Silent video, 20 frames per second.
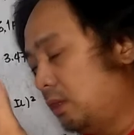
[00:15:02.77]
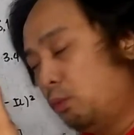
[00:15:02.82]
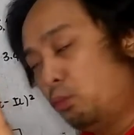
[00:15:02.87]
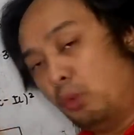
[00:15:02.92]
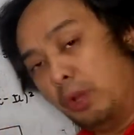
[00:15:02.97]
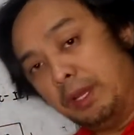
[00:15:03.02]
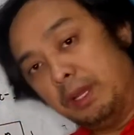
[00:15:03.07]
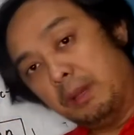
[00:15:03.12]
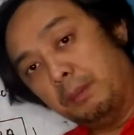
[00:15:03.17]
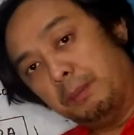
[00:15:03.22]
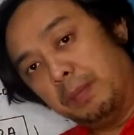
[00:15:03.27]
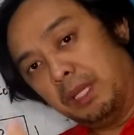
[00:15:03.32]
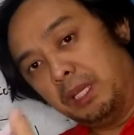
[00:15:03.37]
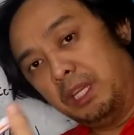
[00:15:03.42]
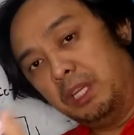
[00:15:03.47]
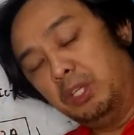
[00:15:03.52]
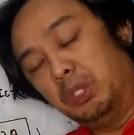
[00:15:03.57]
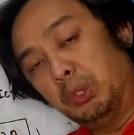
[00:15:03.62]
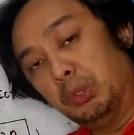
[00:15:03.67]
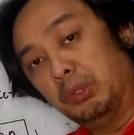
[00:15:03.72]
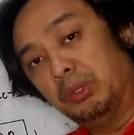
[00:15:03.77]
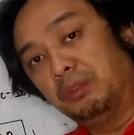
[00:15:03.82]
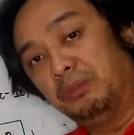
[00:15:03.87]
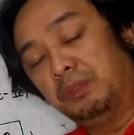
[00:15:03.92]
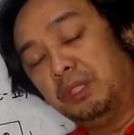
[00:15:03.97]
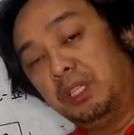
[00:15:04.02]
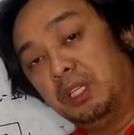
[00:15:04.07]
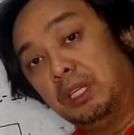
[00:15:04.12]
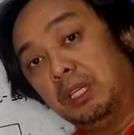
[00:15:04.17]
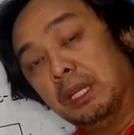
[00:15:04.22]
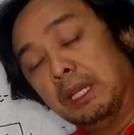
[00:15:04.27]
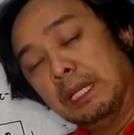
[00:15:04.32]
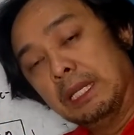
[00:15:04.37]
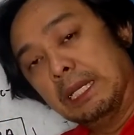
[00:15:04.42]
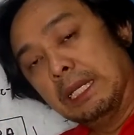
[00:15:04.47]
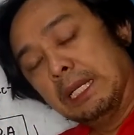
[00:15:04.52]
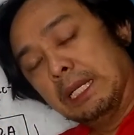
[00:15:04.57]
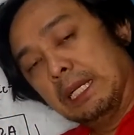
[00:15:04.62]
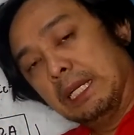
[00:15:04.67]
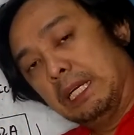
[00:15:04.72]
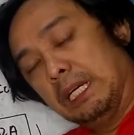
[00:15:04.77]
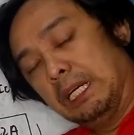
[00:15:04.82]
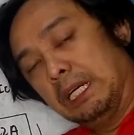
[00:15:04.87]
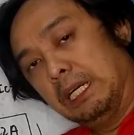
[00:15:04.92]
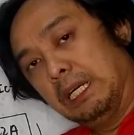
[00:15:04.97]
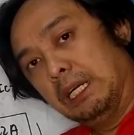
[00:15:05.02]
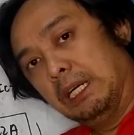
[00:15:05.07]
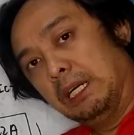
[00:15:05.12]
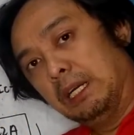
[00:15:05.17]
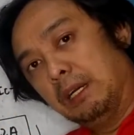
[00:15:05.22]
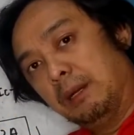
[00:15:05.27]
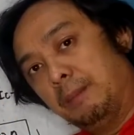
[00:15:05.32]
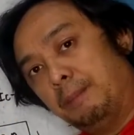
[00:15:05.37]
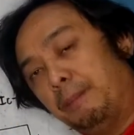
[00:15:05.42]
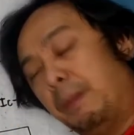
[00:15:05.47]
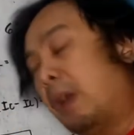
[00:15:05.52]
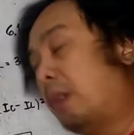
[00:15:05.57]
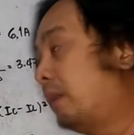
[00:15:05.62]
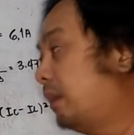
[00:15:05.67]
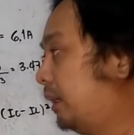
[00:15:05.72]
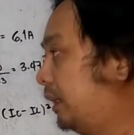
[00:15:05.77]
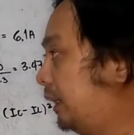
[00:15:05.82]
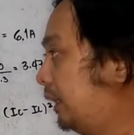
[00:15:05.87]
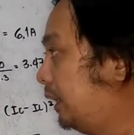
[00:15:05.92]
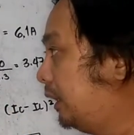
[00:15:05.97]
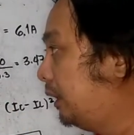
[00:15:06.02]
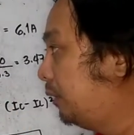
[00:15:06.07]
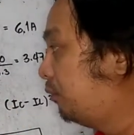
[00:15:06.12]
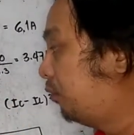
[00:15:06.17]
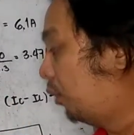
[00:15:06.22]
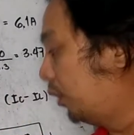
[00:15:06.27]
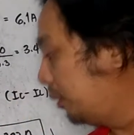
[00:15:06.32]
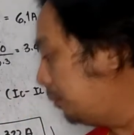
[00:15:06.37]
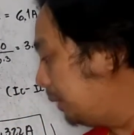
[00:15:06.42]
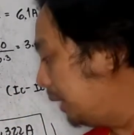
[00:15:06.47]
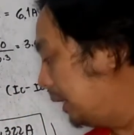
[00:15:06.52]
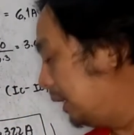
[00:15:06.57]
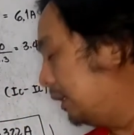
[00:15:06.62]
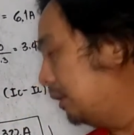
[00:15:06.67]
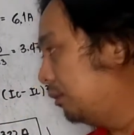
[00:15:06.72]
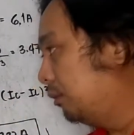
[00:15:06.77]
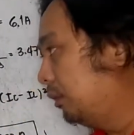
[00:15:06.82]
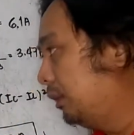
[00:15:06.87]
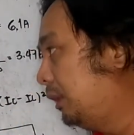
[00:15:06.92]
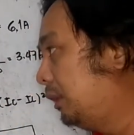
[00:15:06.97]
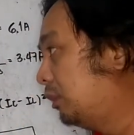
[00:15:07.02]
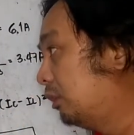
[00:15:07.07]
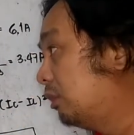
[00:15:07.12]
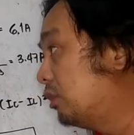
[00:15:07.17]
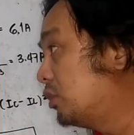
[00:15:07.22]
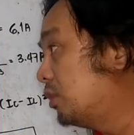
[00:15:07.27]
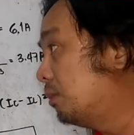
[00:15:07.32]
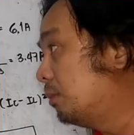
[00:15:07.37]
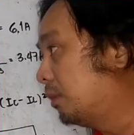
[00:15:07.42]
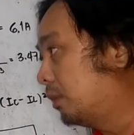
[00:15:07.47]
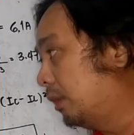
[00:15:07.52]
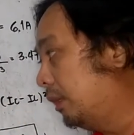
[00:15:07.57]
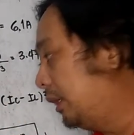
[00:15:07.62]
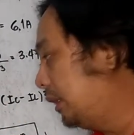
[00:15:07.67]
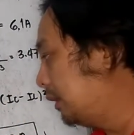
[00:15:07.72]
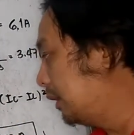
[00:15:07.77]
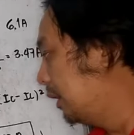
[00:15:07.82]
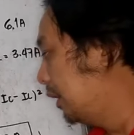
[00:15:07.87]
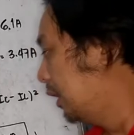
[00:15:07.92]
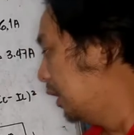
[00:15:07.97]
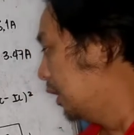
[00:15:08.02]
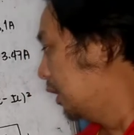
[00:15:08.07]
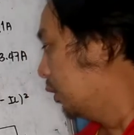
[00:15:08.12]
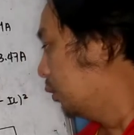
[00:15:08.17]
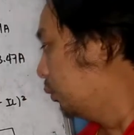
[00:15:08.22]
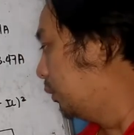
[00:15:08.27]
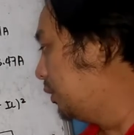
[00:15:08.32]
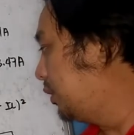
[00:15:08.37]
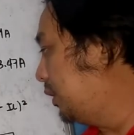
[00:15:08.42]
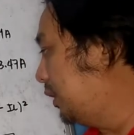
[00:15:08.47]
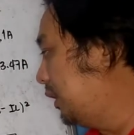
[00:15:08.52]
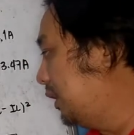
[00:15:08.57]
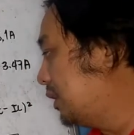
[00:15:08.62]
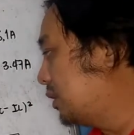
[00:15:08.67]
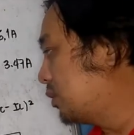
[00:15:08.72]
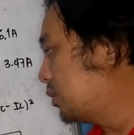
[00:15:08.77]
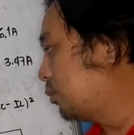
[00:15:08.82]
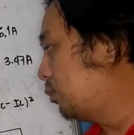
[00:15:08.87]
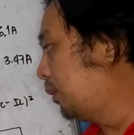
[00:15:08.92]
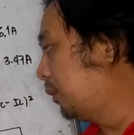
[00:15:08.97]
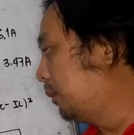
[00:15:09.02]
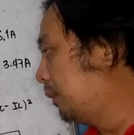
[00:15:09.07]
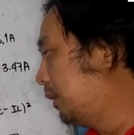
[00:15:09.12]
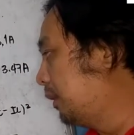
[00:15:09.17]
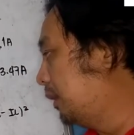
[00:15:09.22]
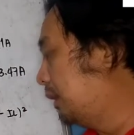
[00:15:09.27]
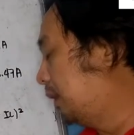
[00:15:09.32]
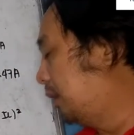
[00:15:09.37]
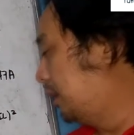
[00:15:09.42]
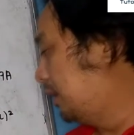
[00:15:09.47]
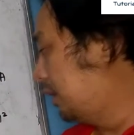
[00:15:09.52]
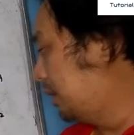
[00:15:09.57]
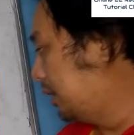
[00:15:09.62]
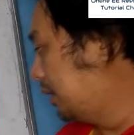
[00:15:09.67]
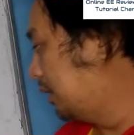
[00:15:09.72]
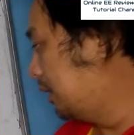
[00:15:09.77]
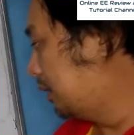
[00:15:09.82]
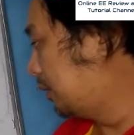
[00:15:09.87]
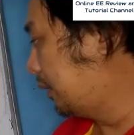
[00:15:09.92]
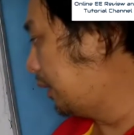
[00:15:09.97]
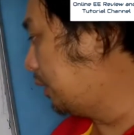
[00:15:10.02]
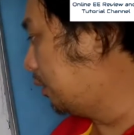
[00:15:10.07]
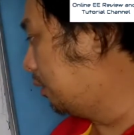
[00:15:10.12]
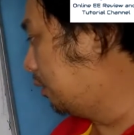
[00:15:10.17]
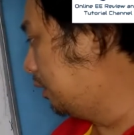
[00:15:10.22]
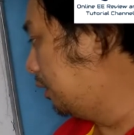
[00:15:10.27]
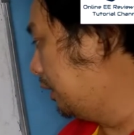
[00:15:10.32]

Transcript: one application of the uh, parallel formula in terms of current which is we will uh, recall